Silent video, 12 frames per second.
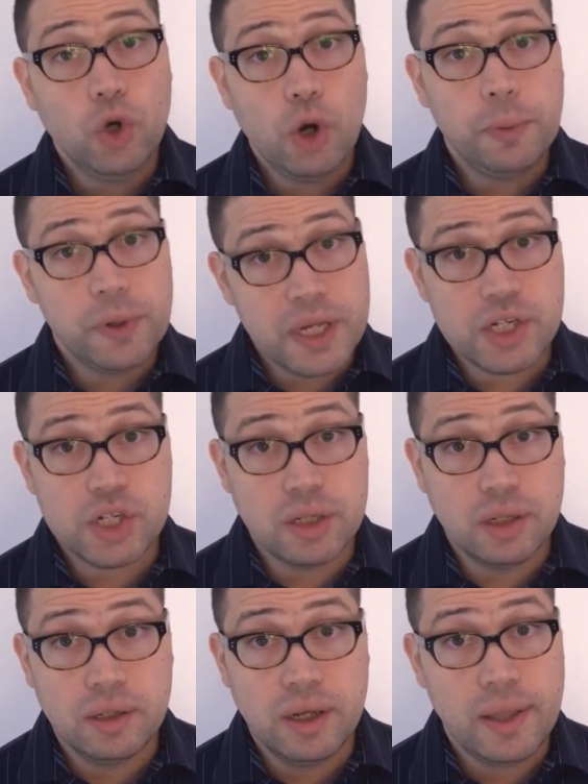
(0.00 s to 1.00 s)
fully
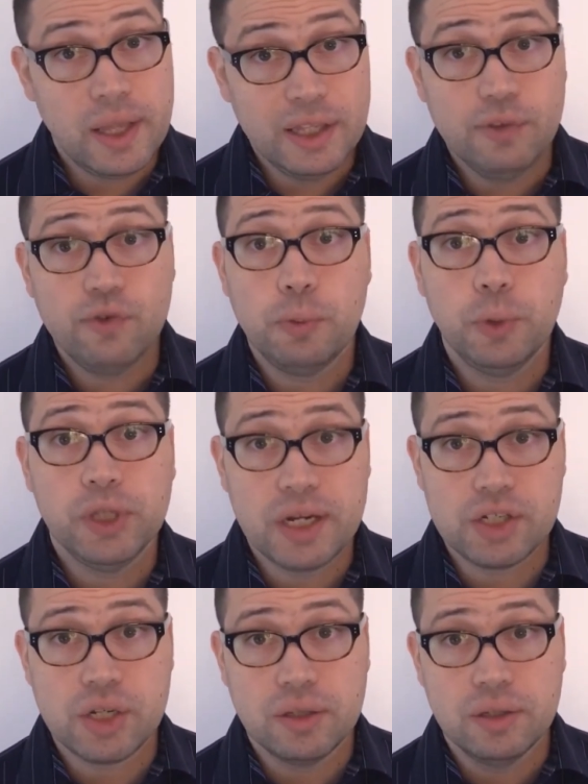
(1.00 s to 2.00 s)
operational and ready for
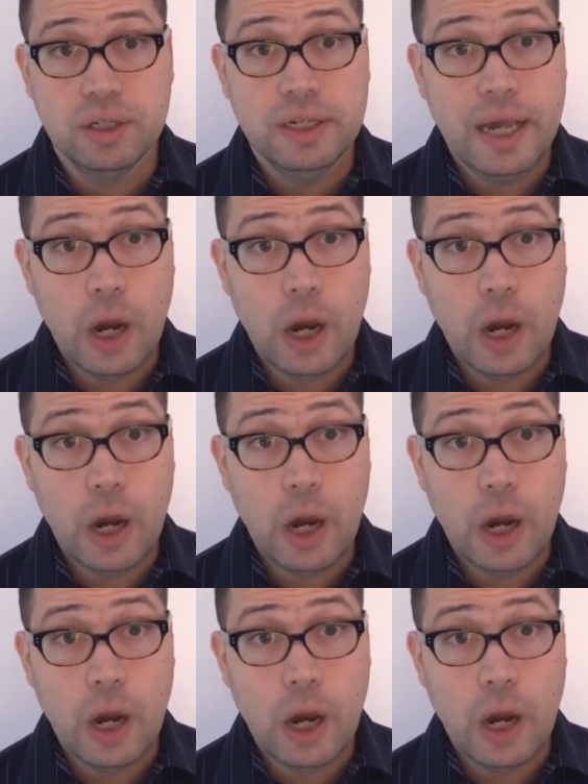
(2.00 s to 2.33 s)
production,